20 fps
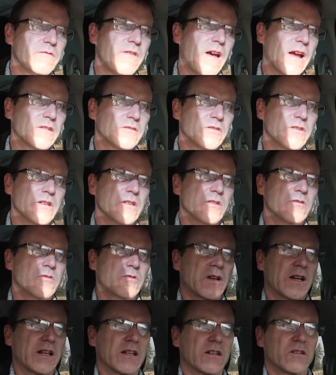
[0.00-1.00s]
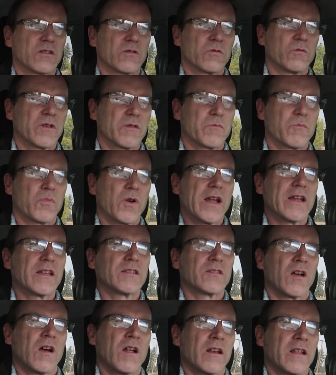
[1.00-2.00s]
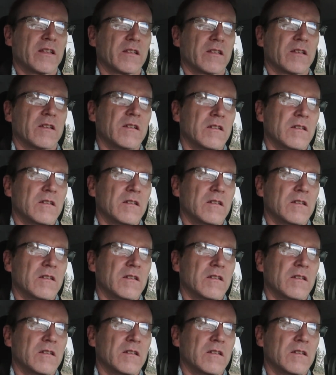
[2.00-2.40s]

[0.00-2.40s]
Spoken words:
factory trailer with brakes on it.